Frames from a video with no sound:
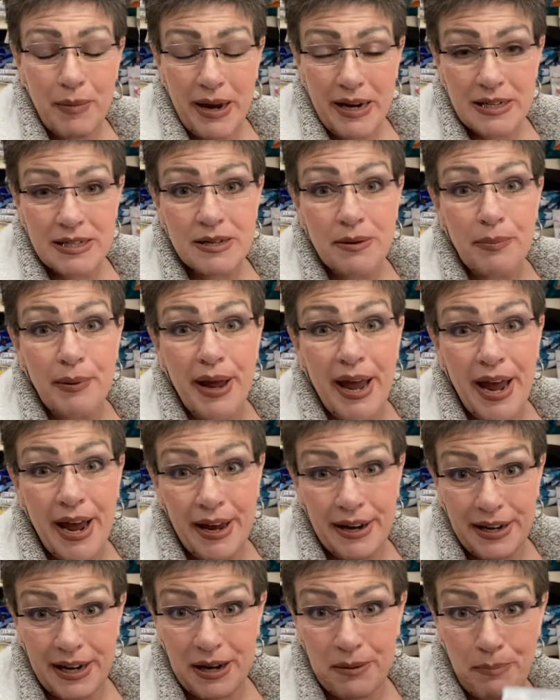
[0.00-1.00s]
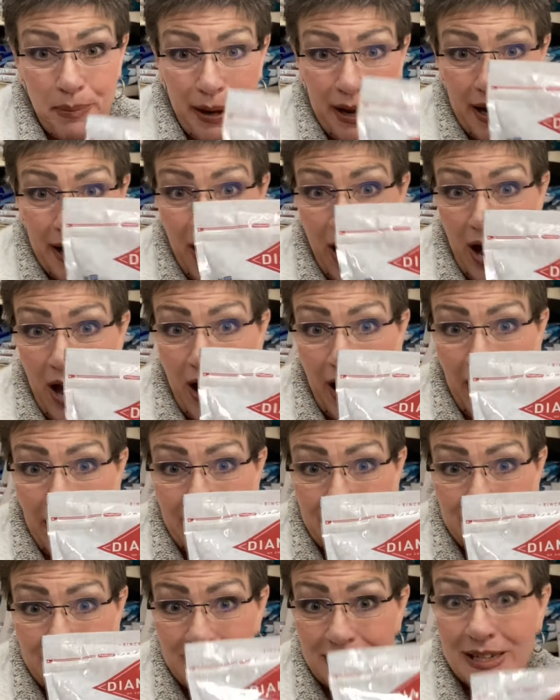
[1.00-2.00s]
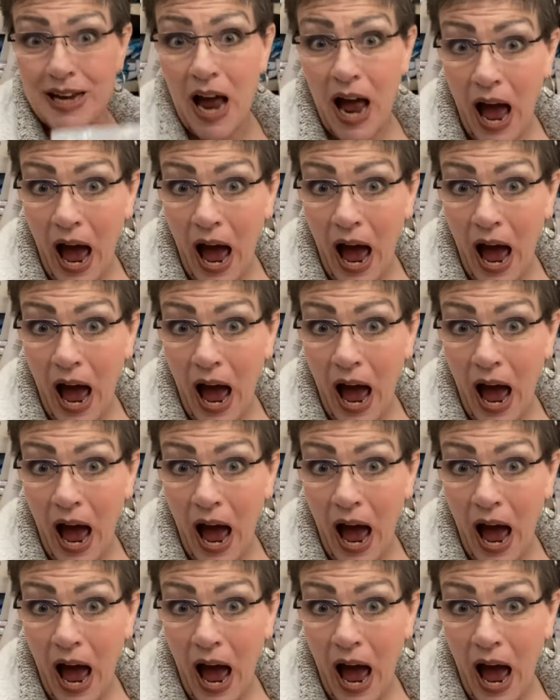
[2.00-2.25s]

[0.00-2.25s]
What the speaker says: make some candied pecans.